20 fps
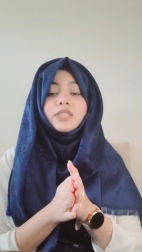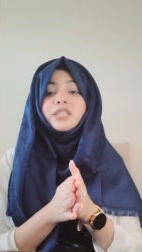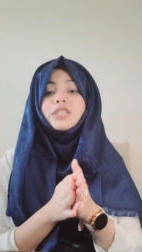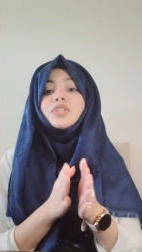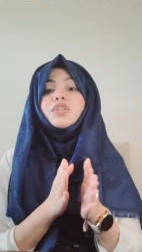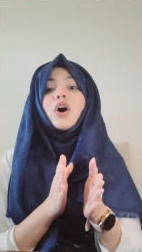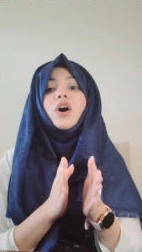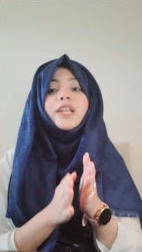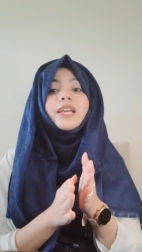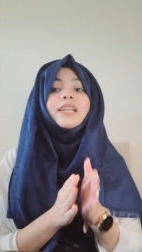did
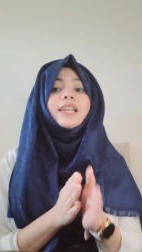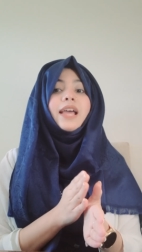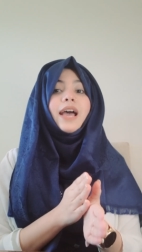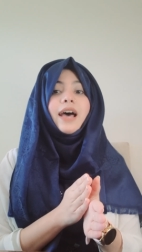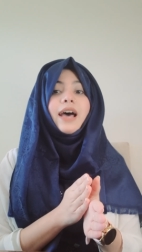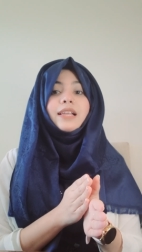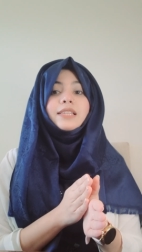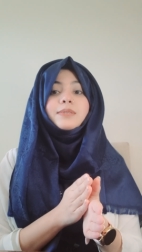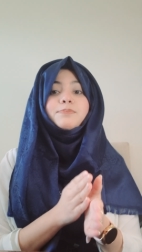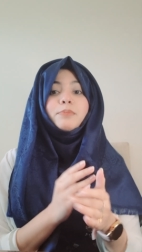not
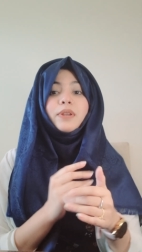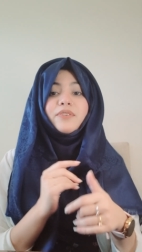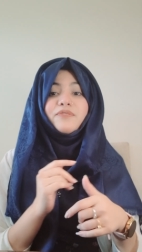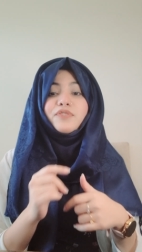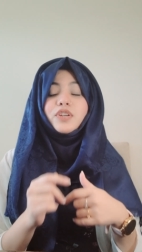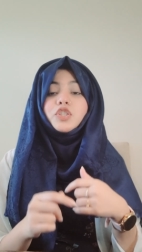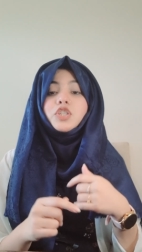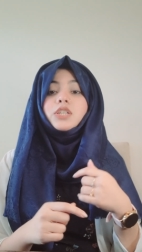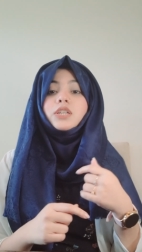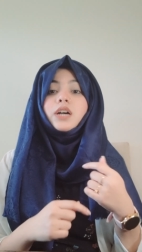enhance
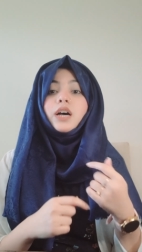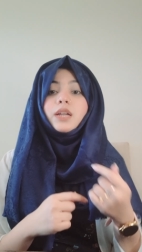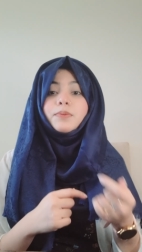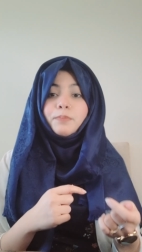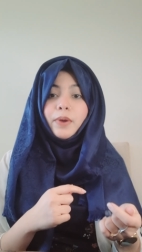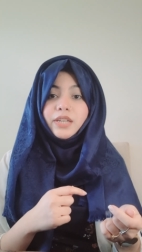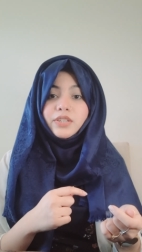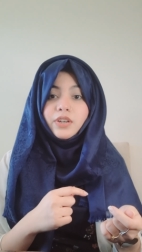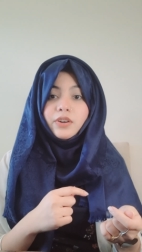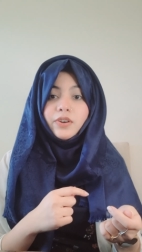beneficial gut
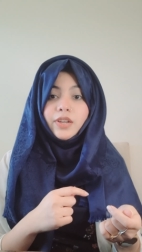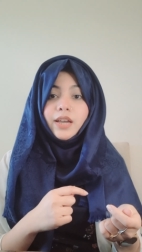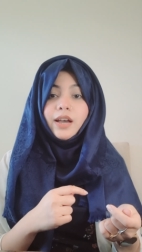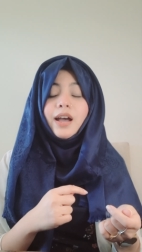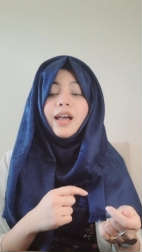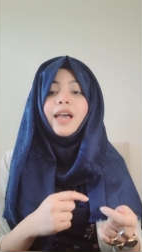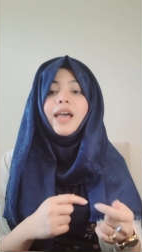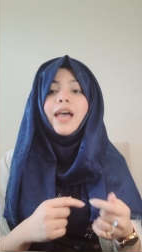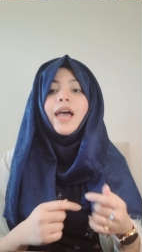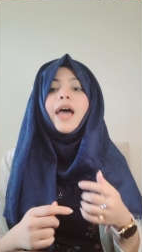
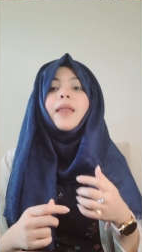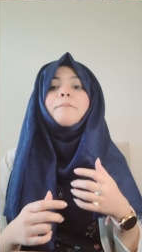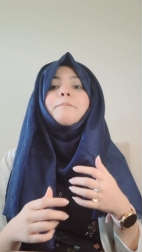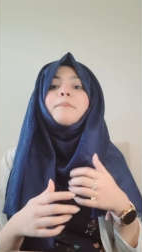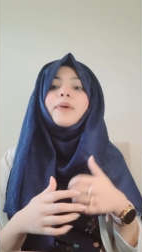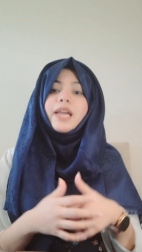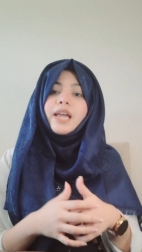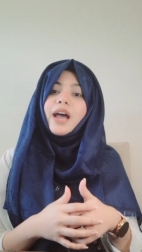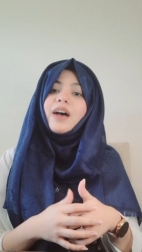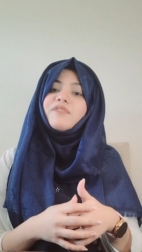bacteria and
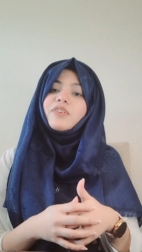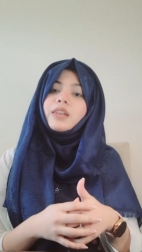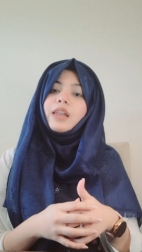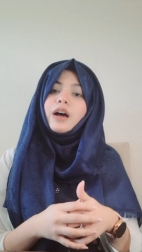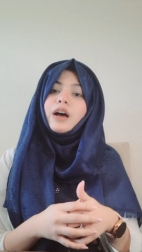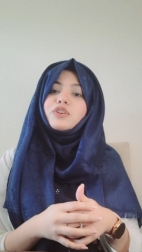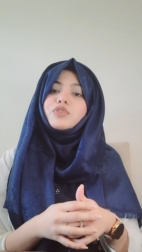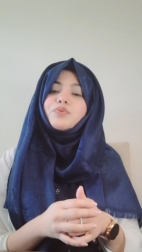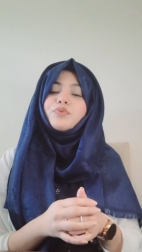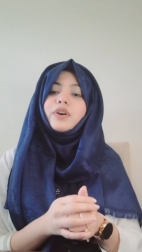may have
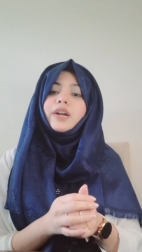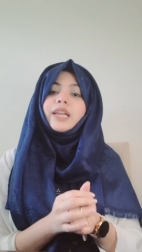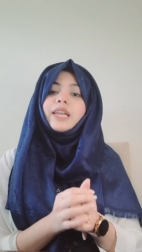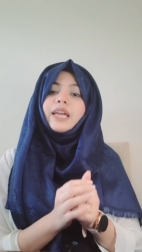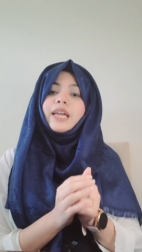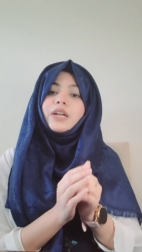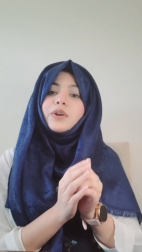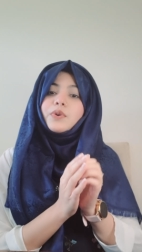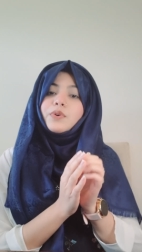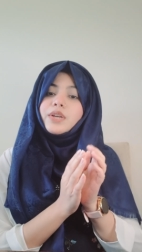allowed for an
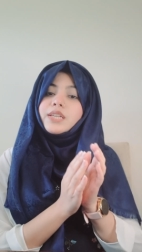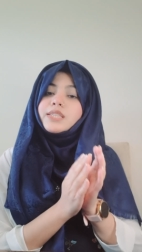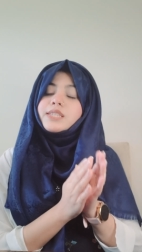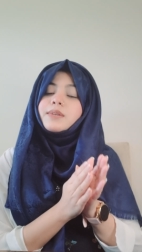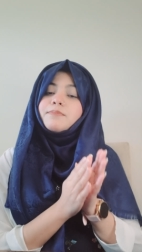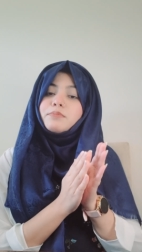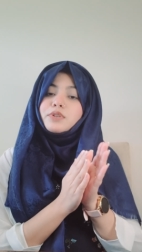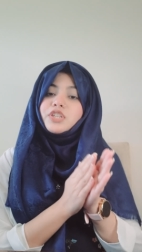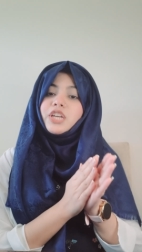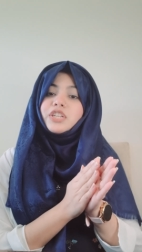increase
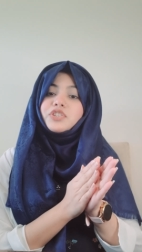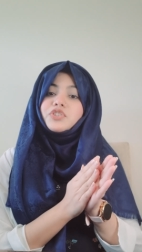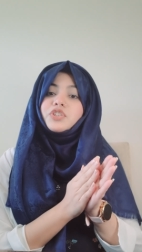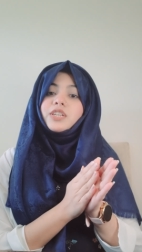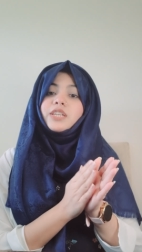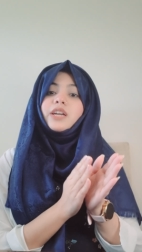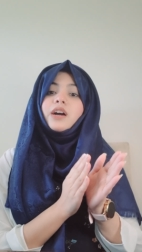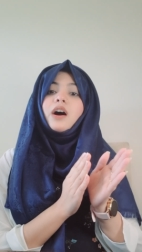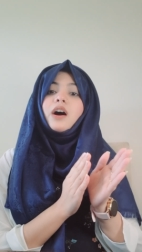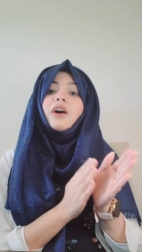in
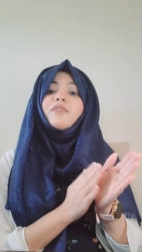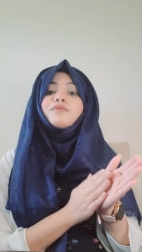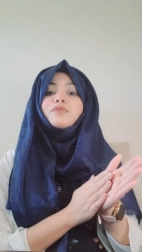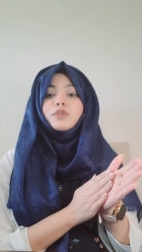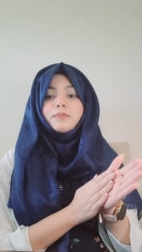potentially harmful